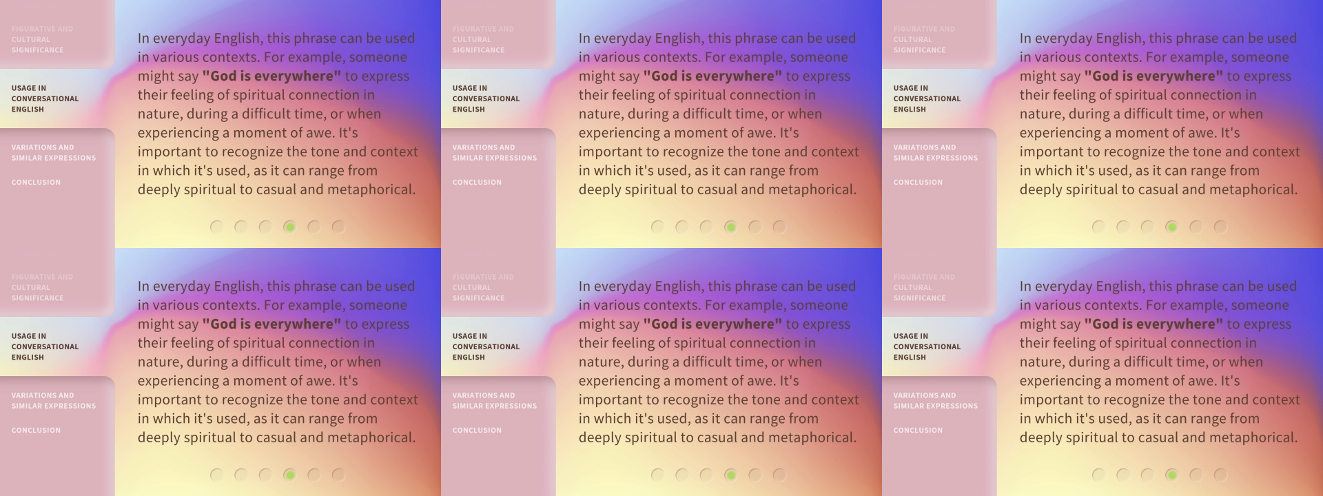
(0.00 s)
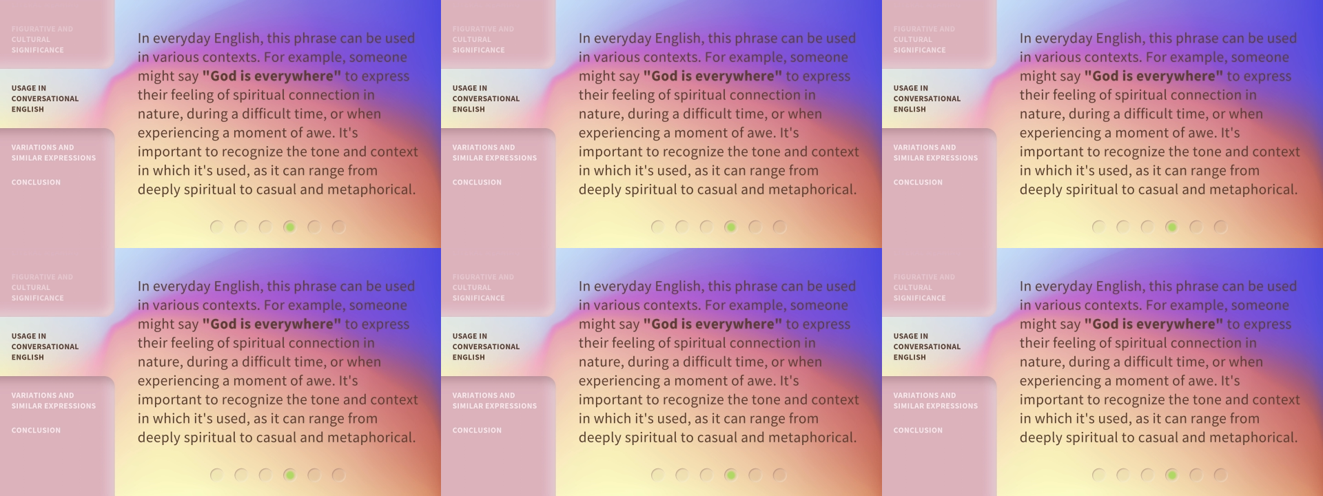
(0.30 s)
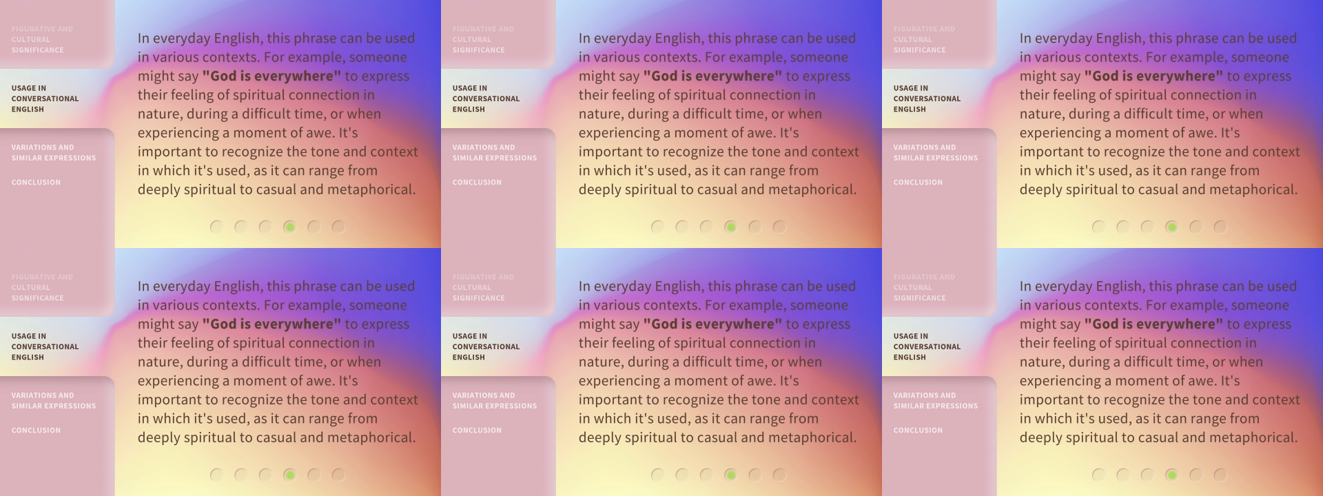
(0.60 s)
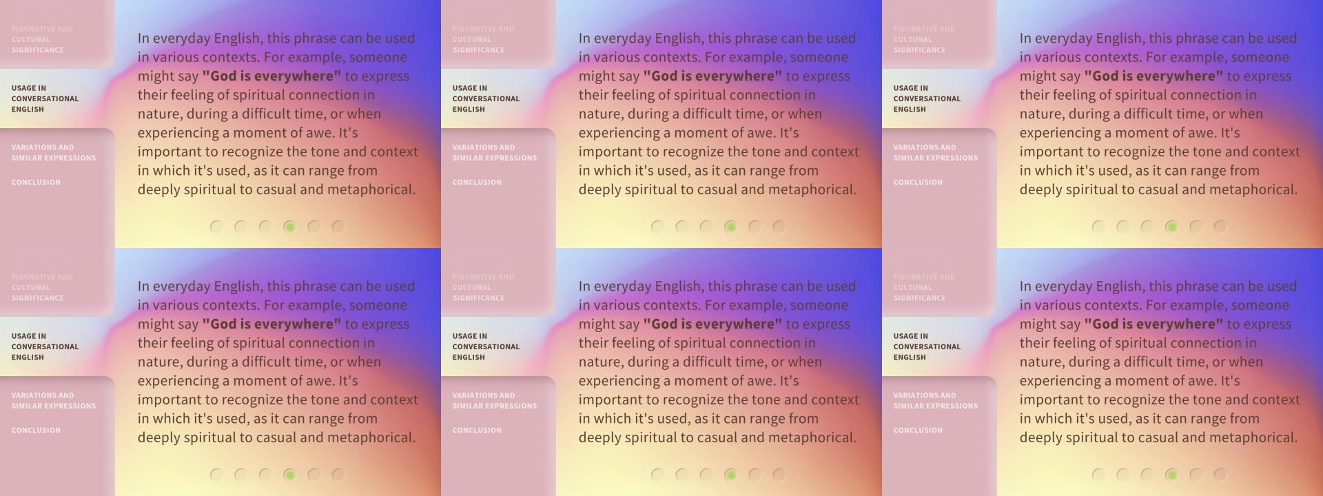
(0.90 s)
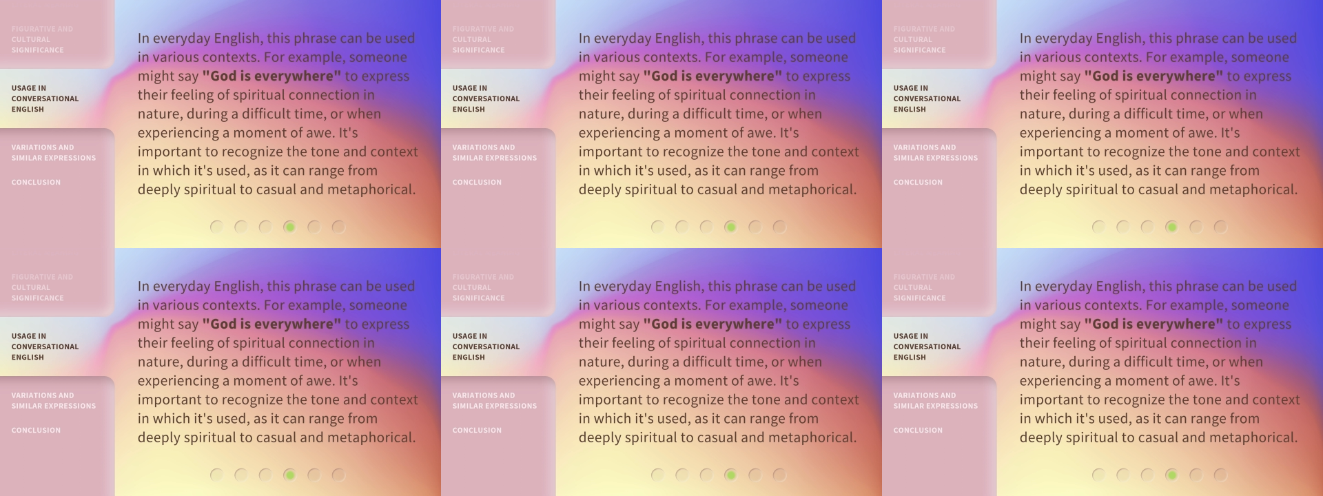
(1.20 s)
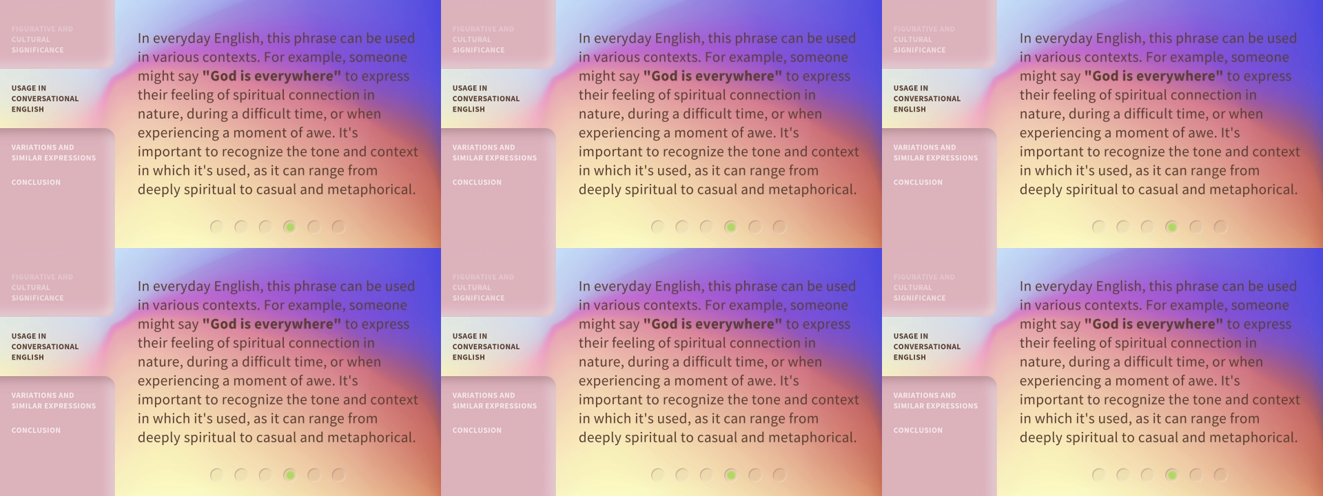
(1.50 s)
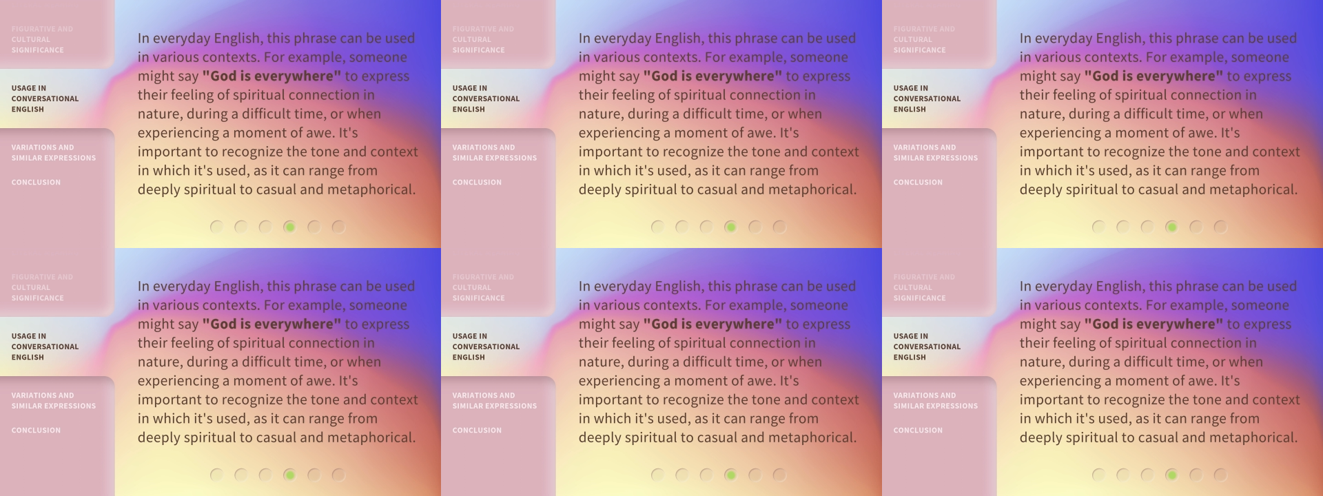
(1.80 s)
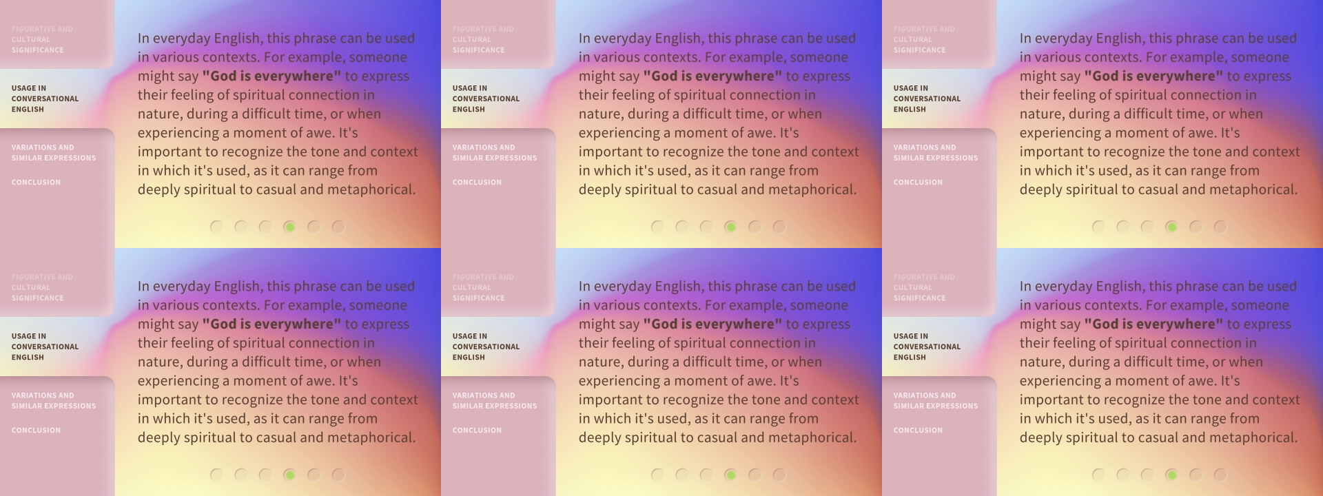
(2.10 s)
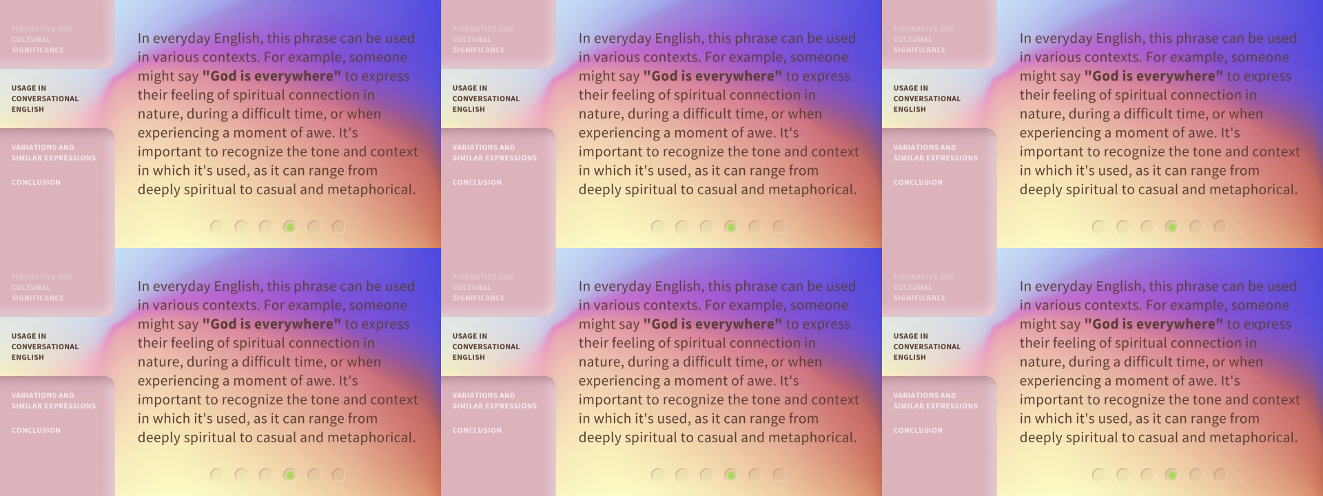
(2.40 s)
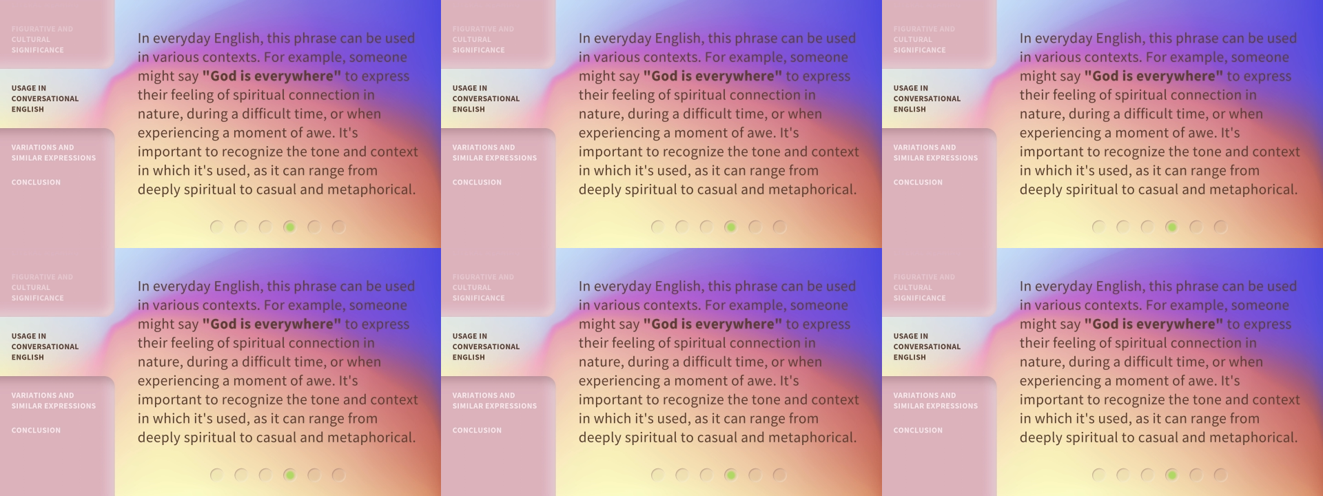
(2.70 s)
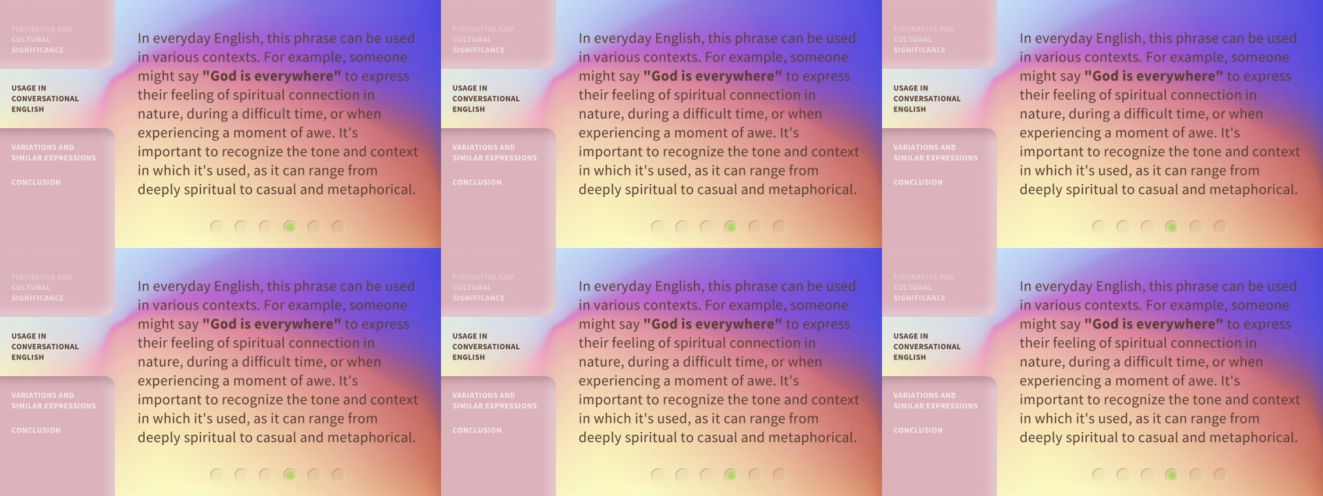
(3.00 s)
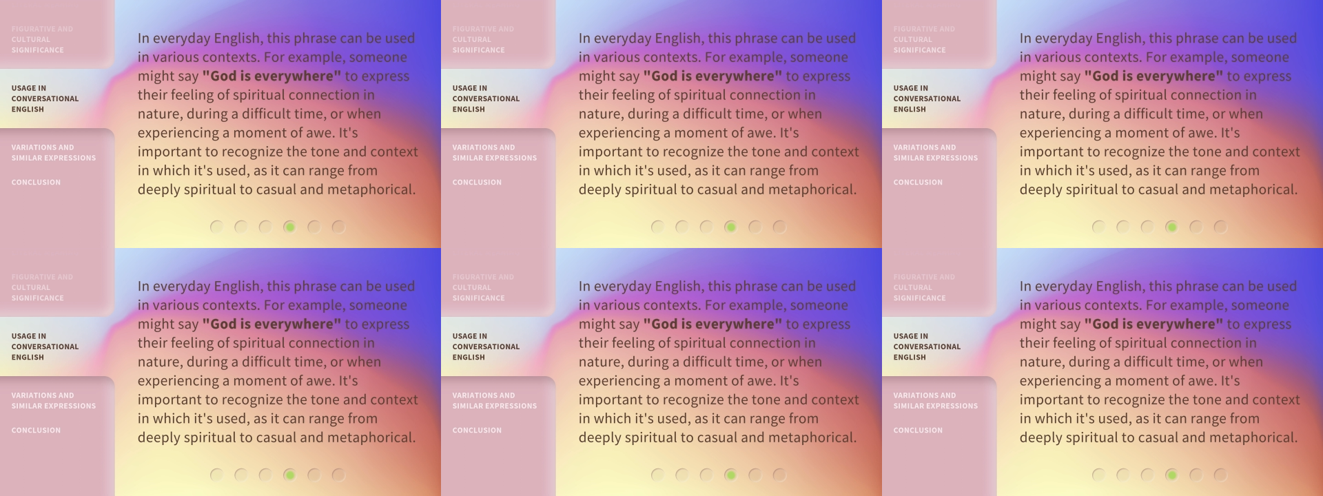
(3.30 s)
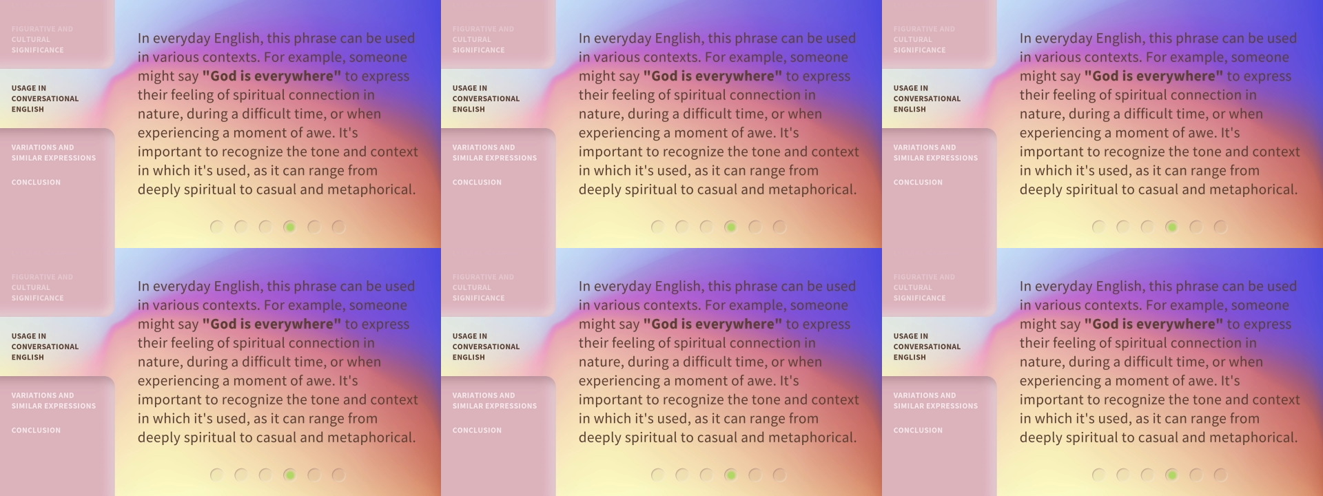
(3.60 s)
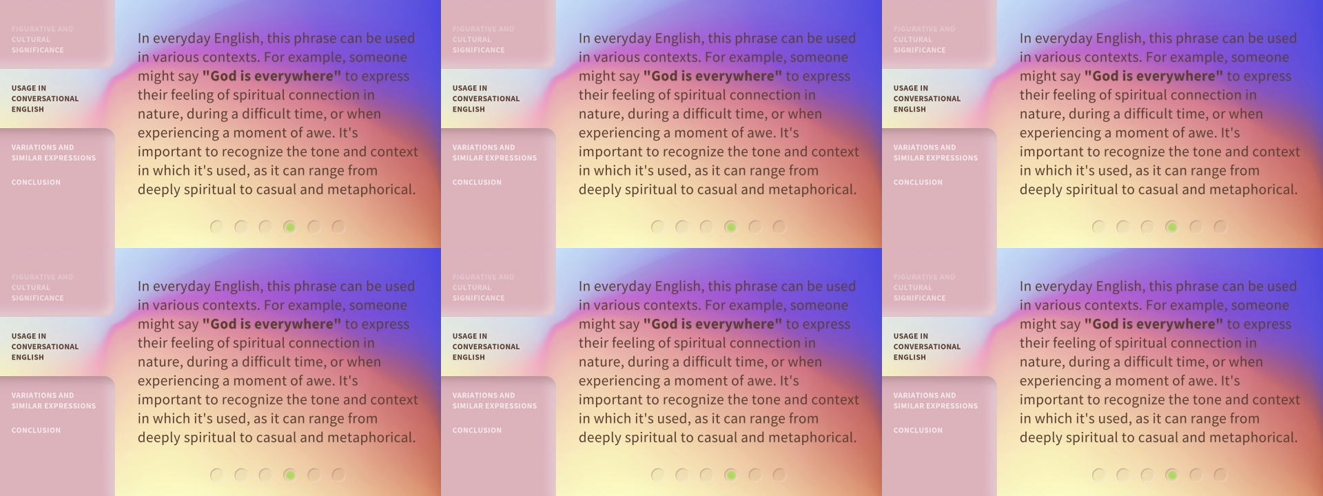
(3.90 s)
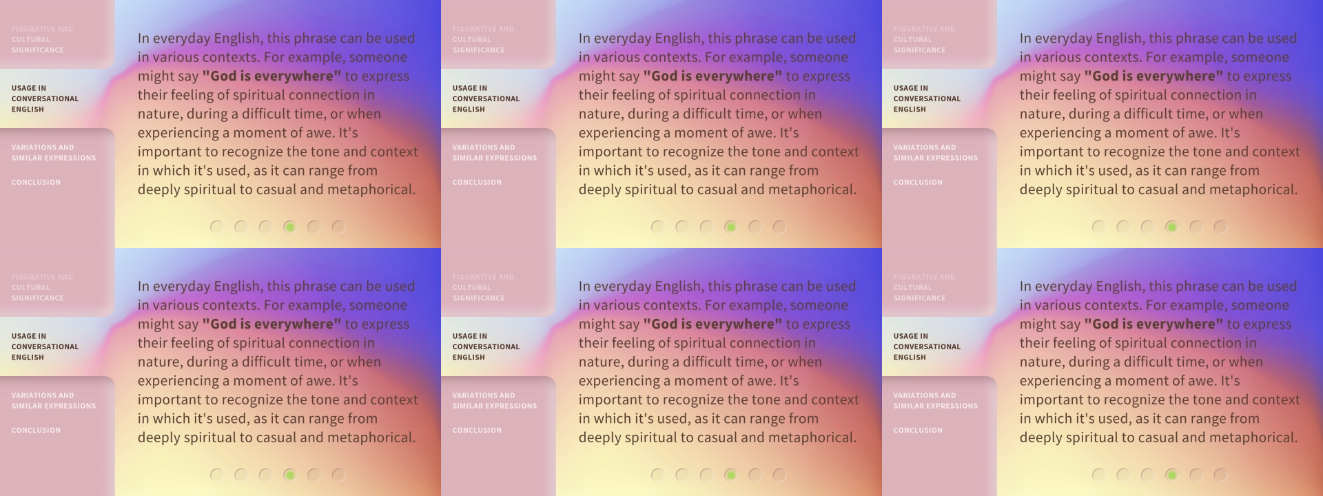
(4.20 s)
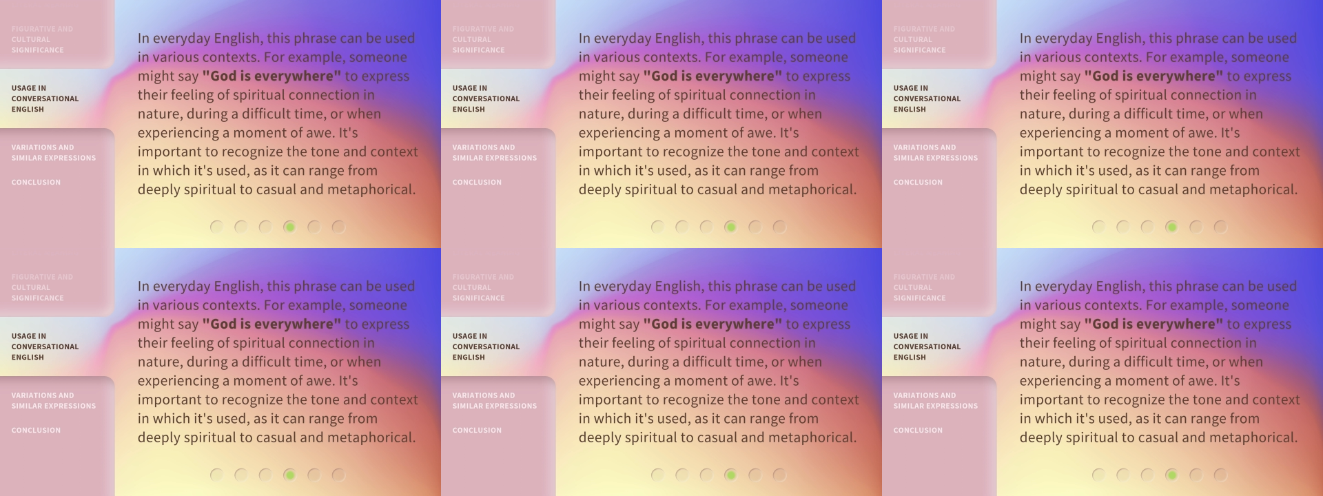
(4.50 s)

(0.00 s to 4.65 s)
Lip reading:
(no speaker visible)